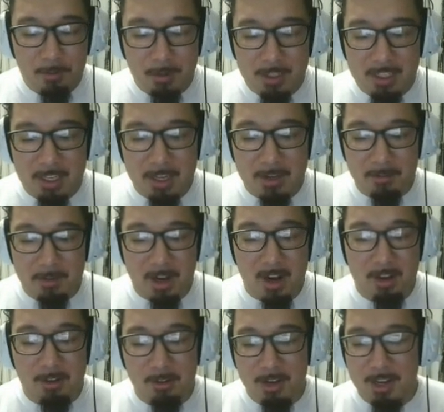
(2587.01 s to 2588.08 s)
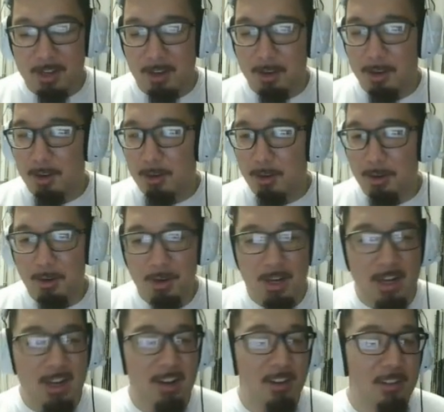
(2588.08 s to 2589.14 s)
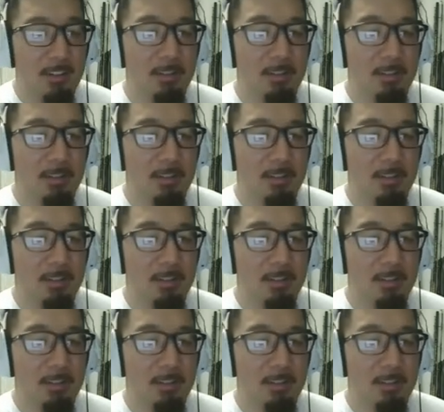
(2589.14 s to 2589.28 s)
we say mahalo and aloha.